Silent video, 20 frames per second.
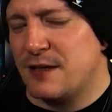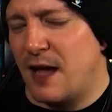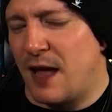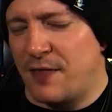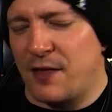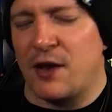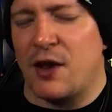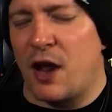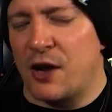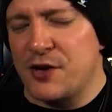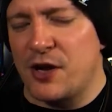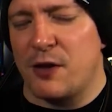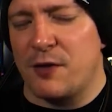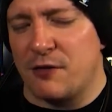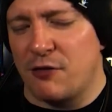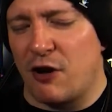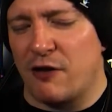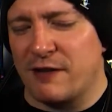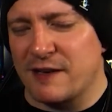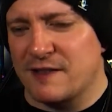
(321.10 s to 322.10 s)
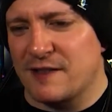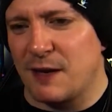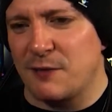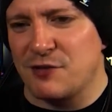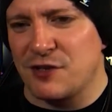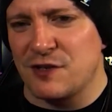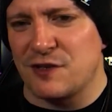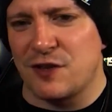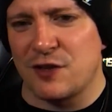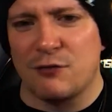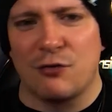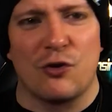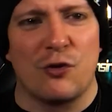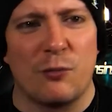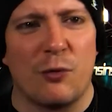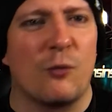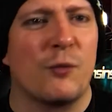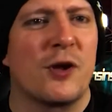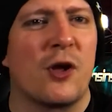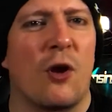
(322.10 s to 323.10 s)
And I know there are exceptions to the rule,
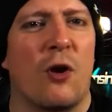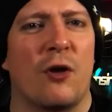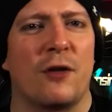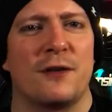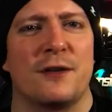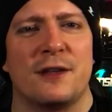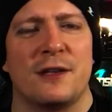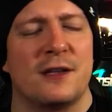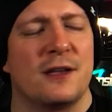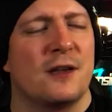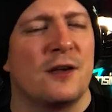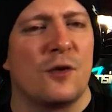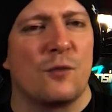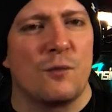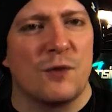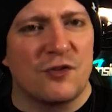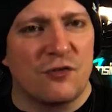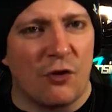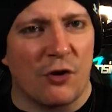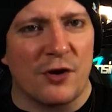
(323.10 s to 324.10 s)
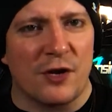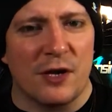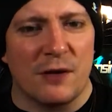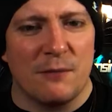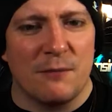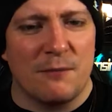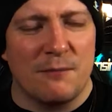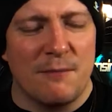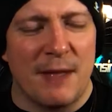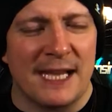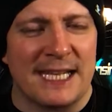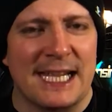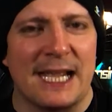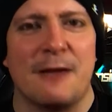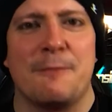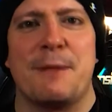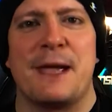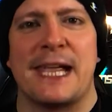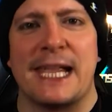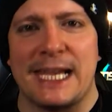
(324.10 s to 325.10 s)
but we aren't. We're trying to make it
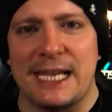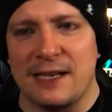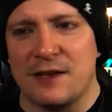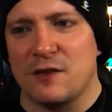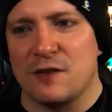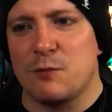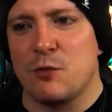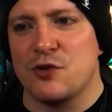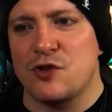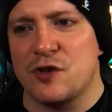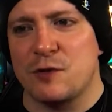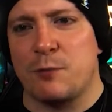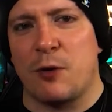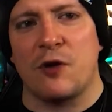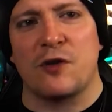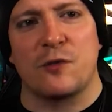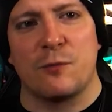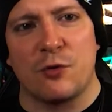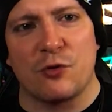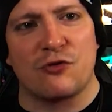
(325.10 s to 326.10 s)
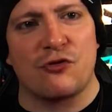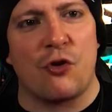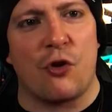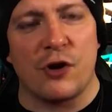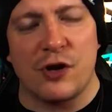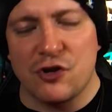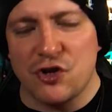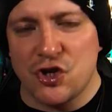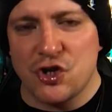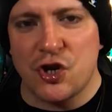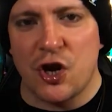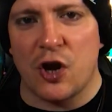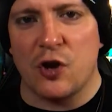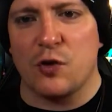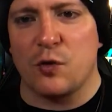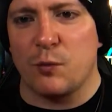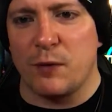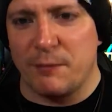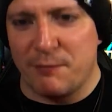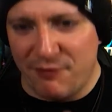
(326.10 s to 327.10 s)
appealing as much as possible. Try and show
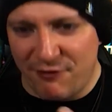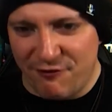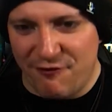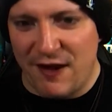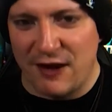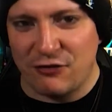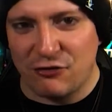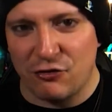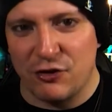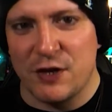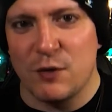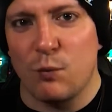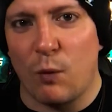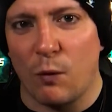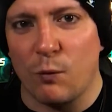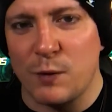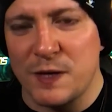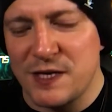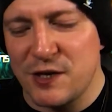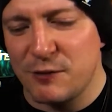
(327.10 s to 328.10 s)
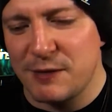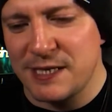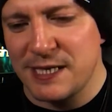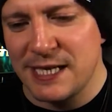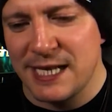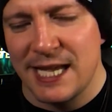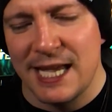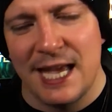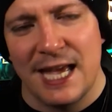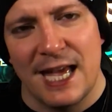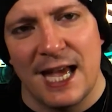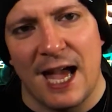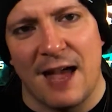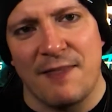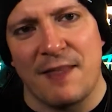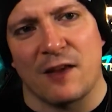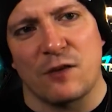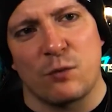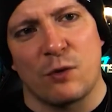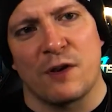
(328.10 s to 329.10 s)
that we're professional in what we're doing. And
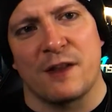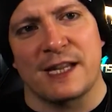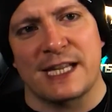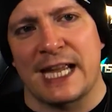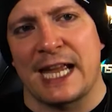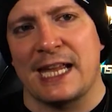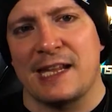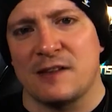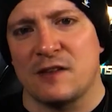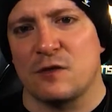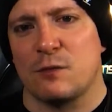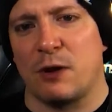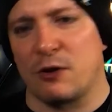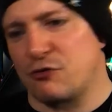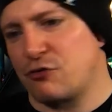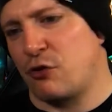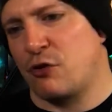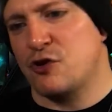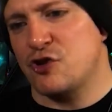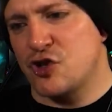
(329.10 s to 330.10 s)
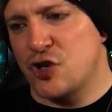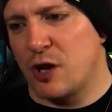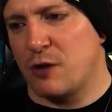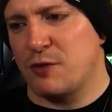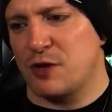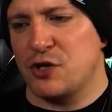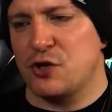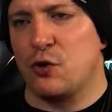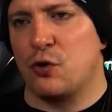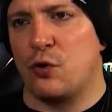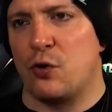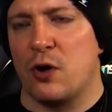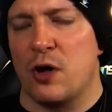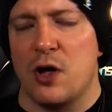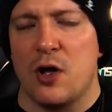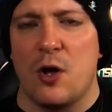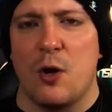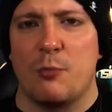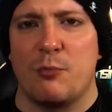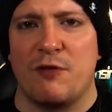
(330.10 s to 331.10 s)
that's one of the keys as well. Try and show that you're
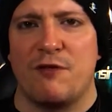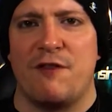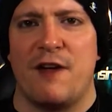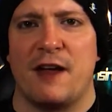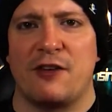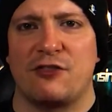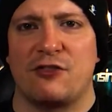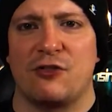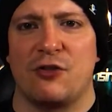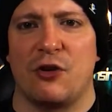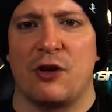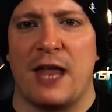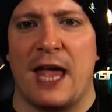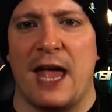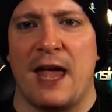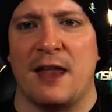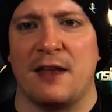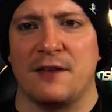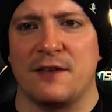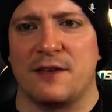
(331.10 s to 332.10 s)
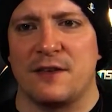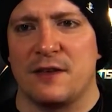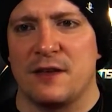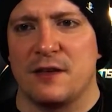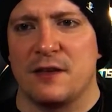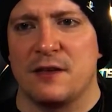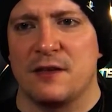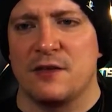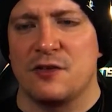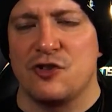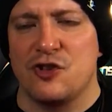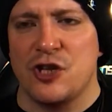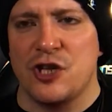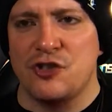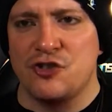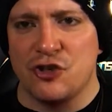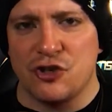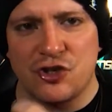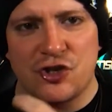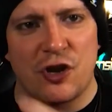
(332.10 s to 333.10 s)
professional, and it
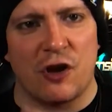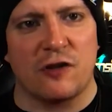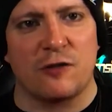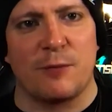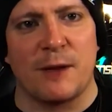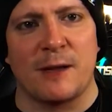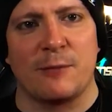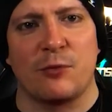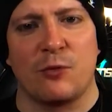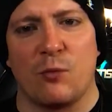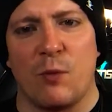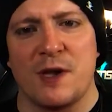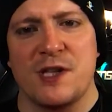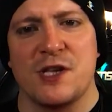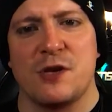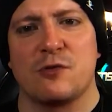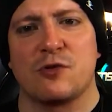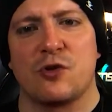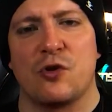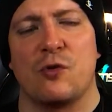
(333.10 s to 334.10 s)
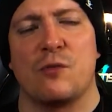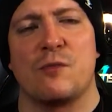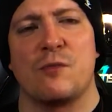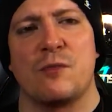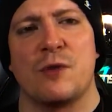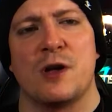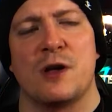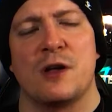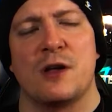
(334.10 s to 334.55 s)
just shows people when you come